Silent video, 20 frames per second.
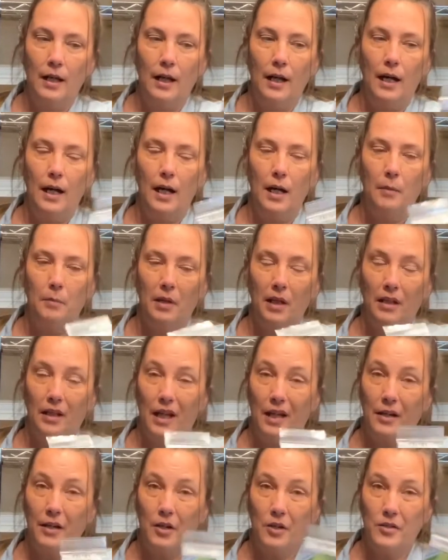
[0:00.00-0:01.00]
A
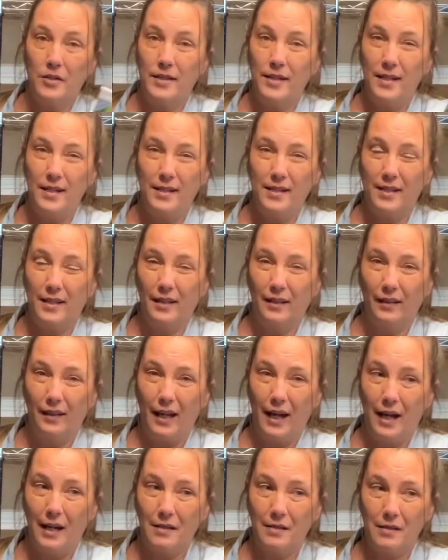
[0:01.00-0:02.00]
lot of your seeds can
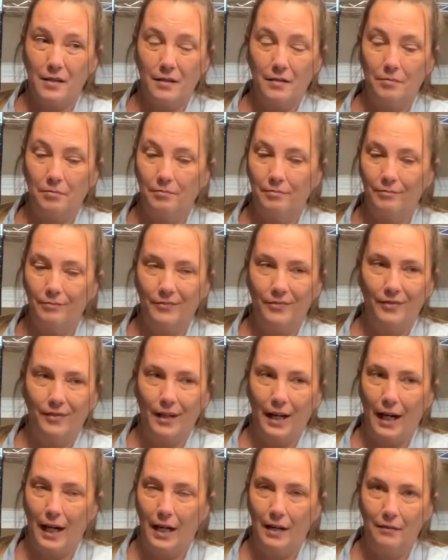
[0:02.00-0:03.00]
last
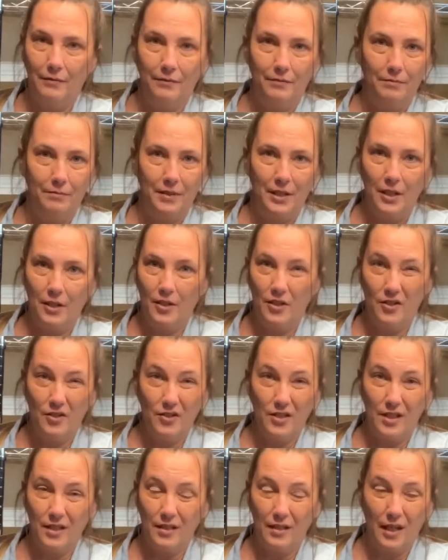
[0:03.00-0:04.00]
5
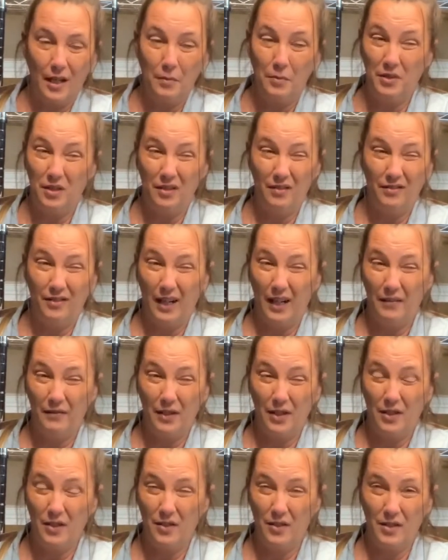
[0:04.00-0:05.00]
years, up to 5
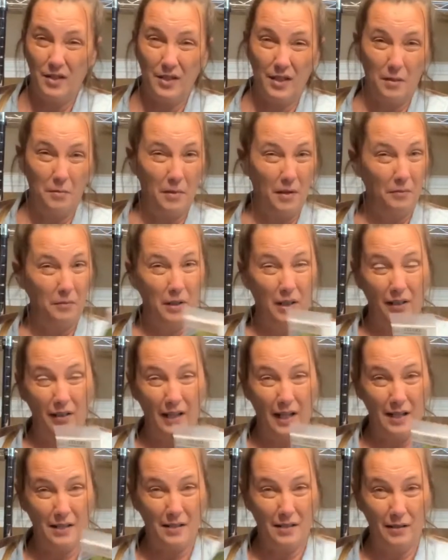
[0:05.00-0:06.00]
years. Some of them can
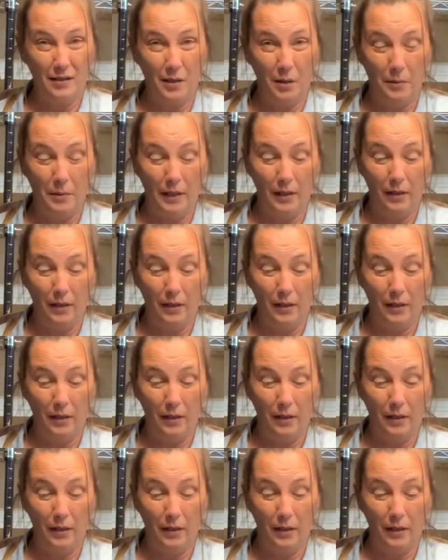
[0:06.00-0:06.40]
last a little bit